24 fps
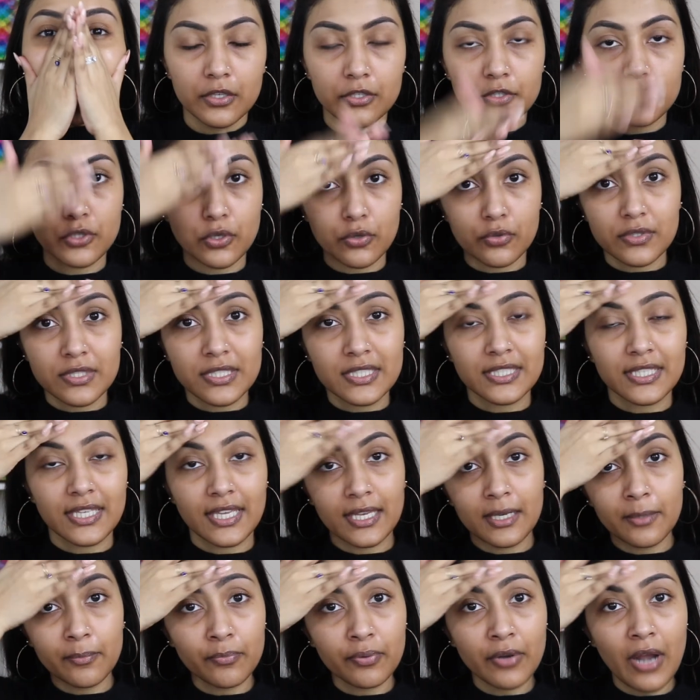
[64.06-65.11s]
So
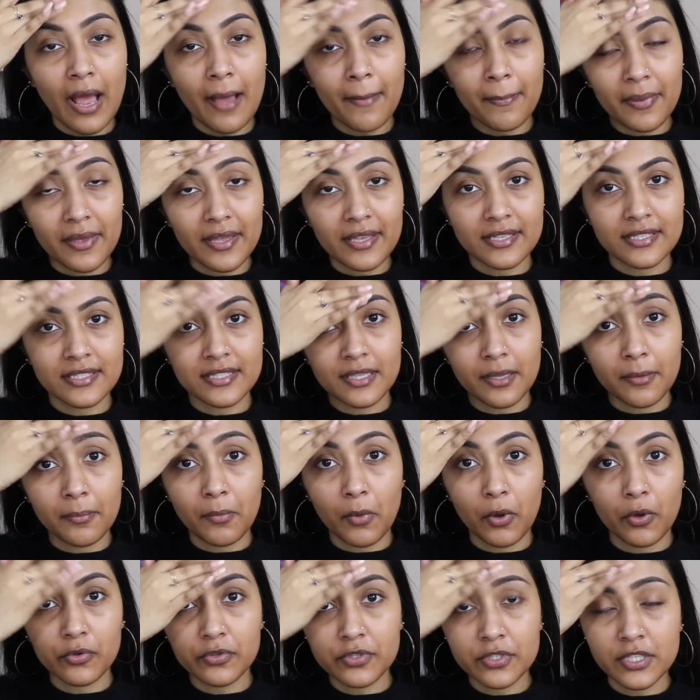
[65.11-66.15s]
skin prep is the
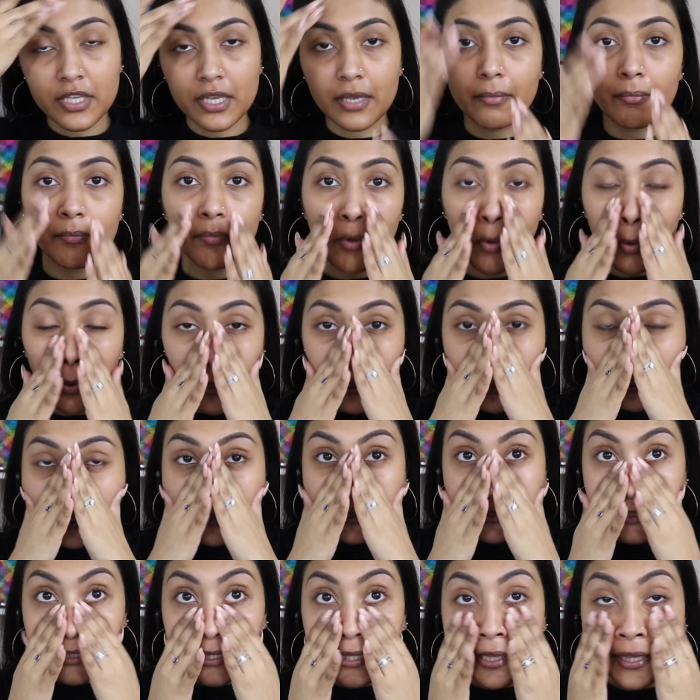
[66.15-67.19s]
most
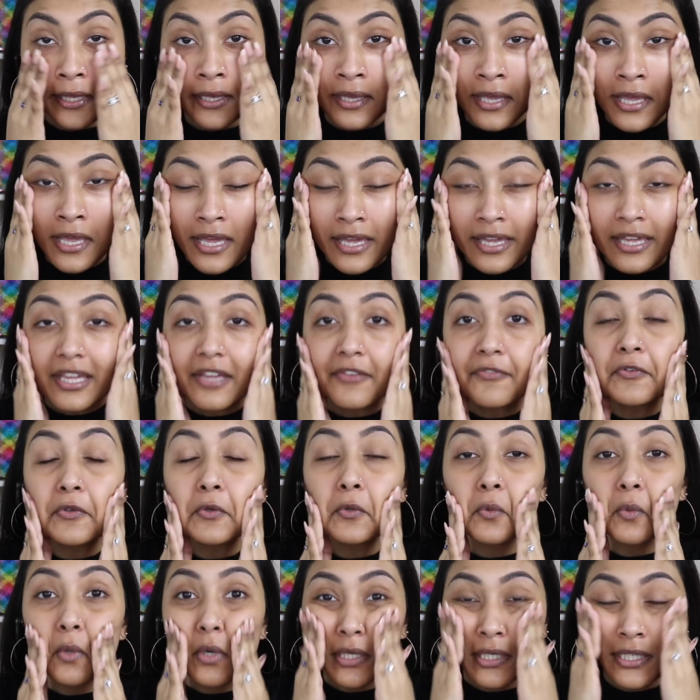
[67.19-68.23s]
important thing if
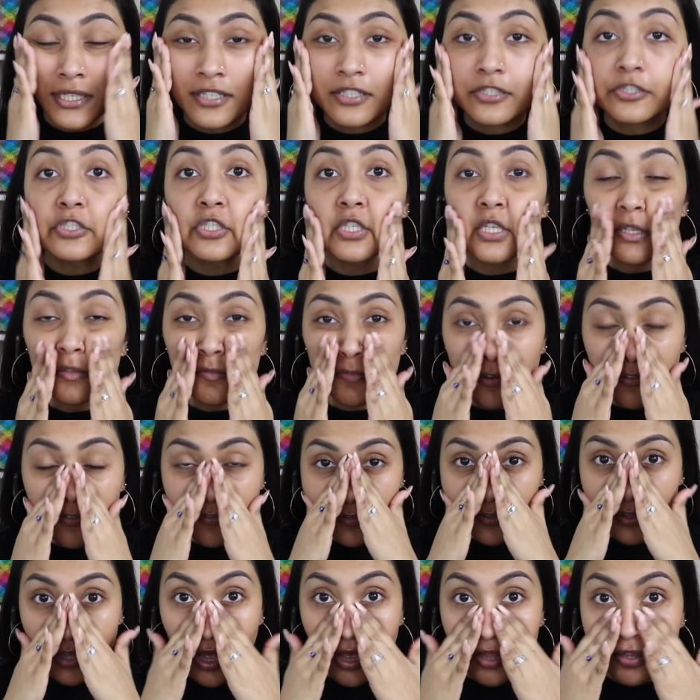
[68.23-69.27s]
you want to achieve a
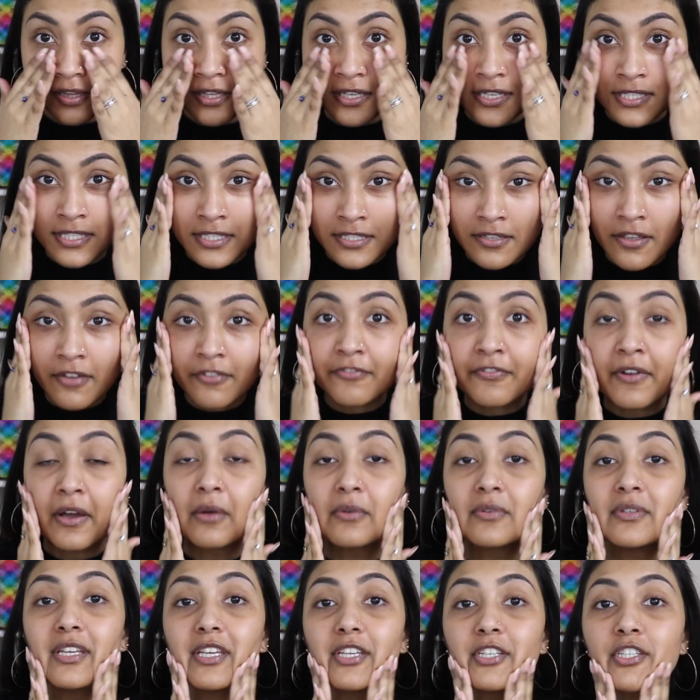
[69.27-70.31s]
flawless
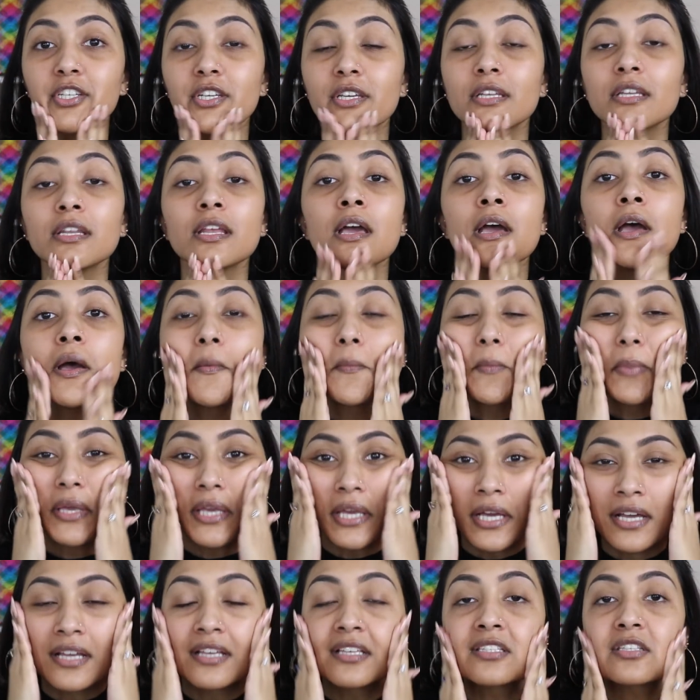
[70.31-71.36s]
foundation,
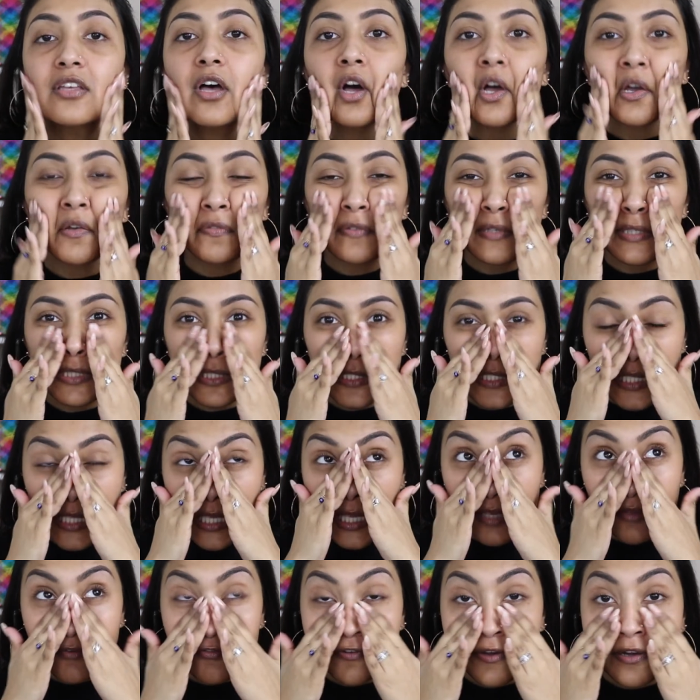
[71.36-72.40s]
because
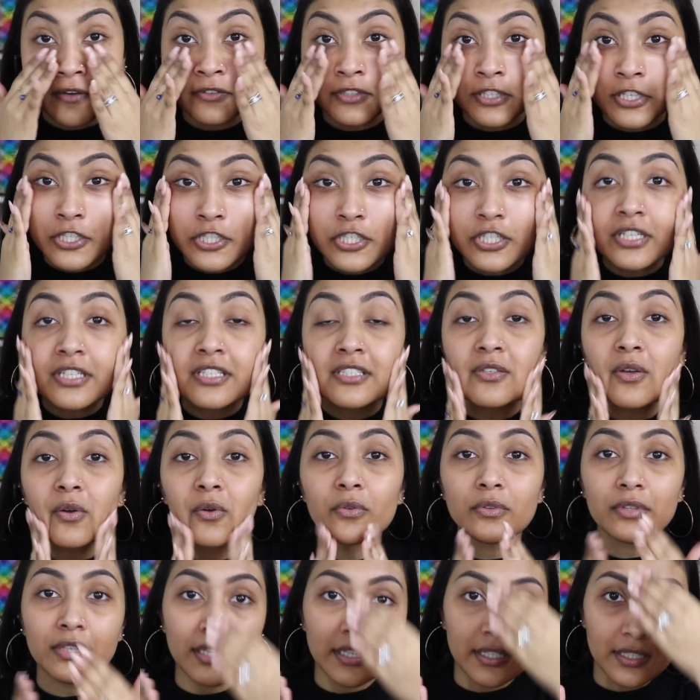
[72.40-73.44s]
obviously foundation is
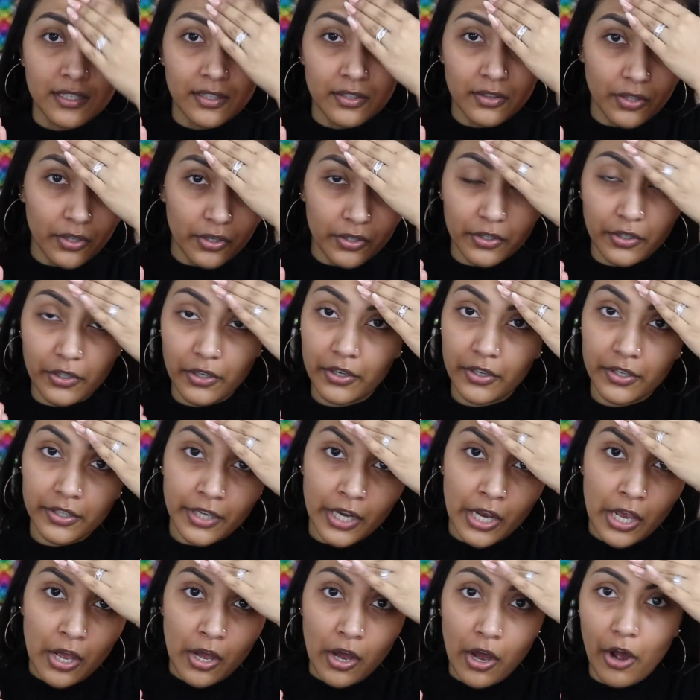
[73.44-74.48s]
only gonna look good
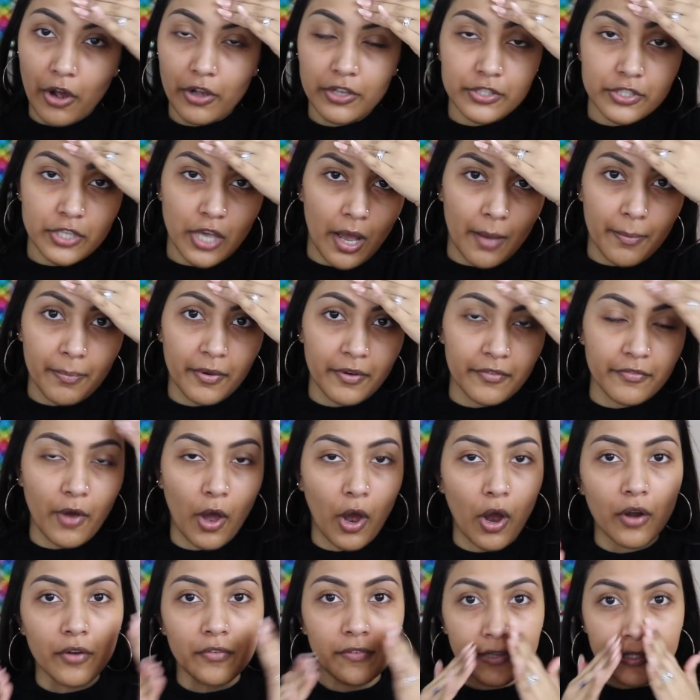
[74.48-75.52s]
on top of
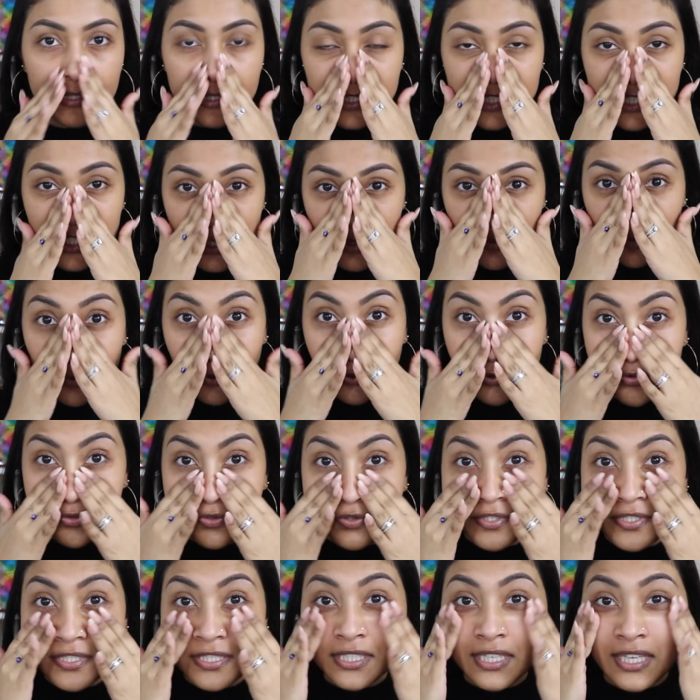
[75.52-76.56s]
already smooth
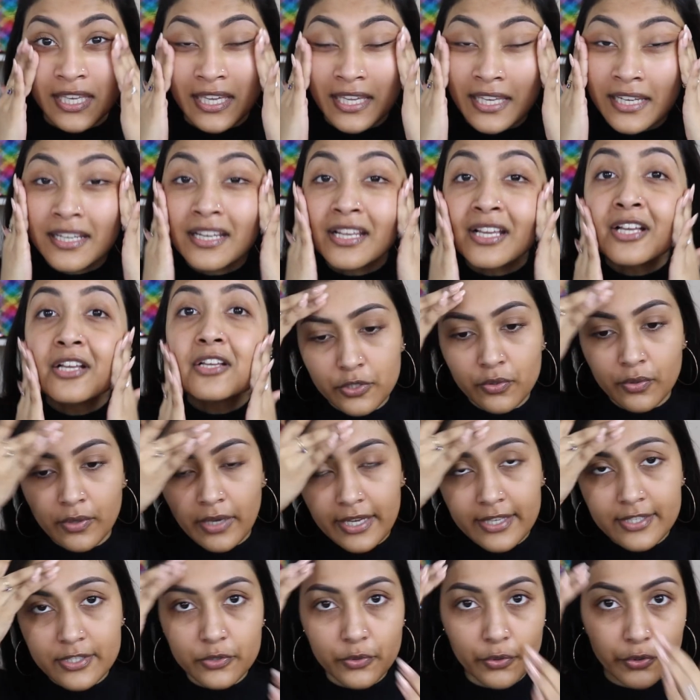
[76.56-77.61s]
skin. You
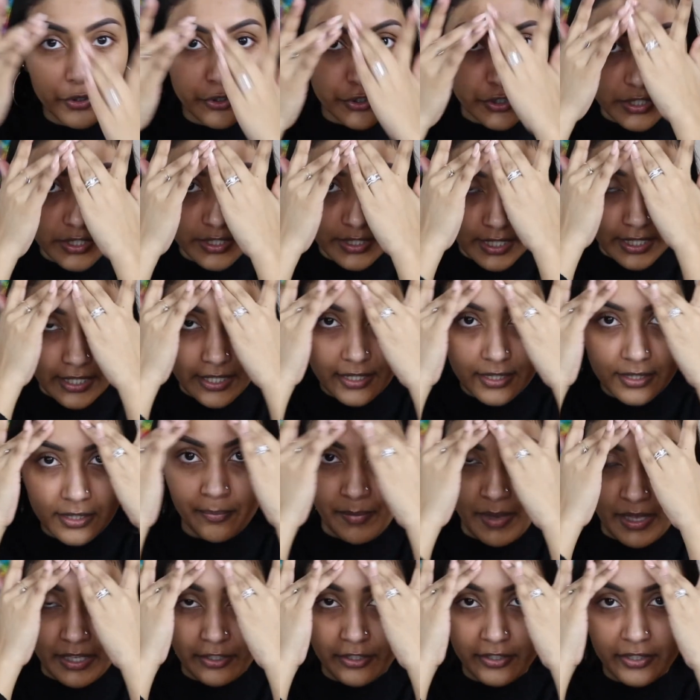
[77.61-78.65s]
guys know your skin
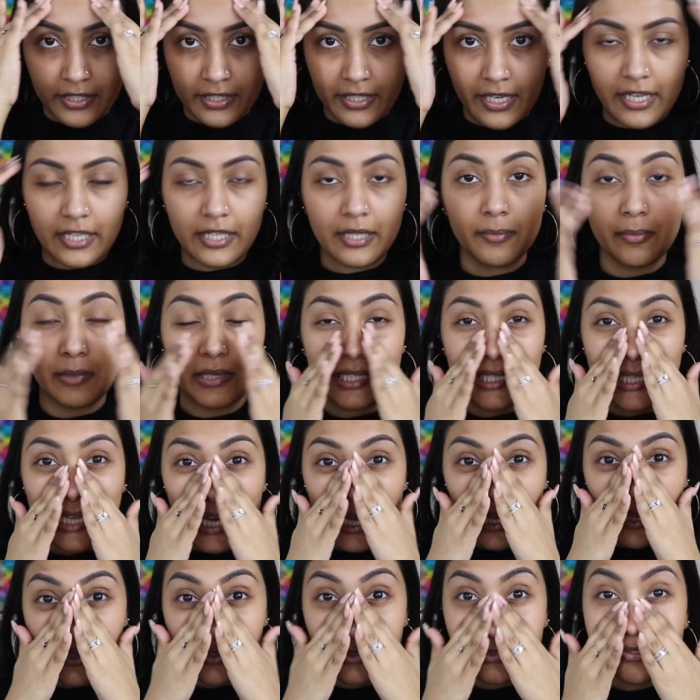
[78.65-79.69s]
better than anybody
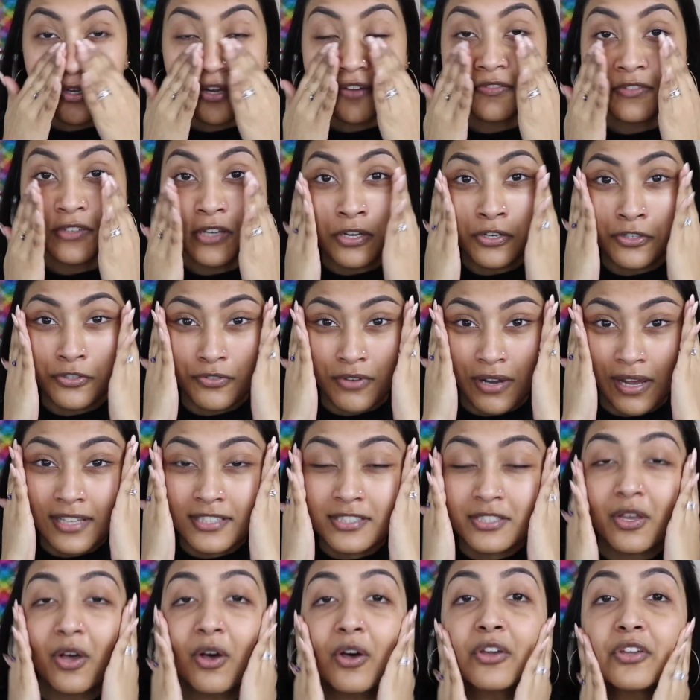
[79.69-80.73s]
else. You have to
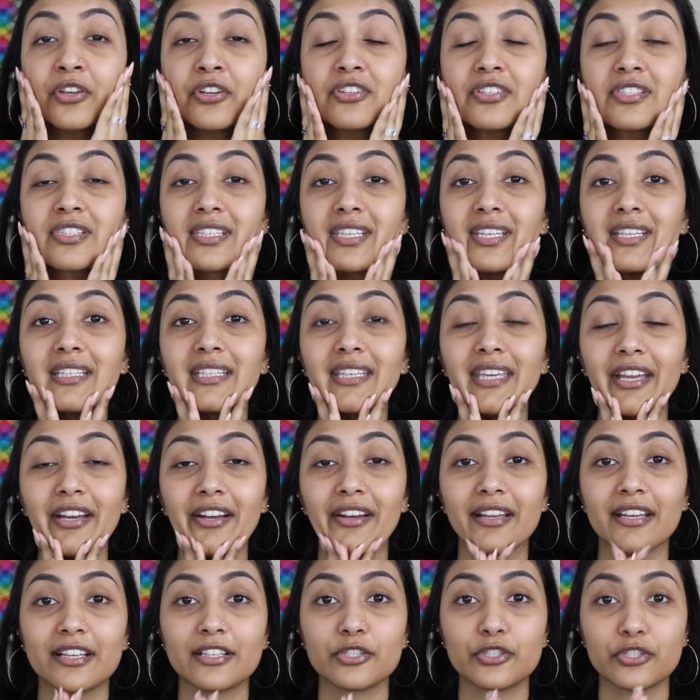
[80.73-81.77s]
address all your
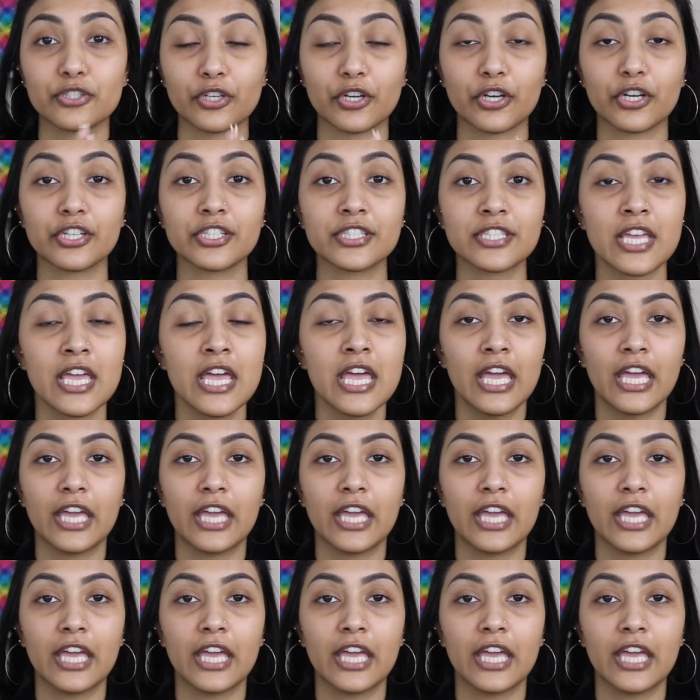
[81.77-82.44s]
skincare concerns.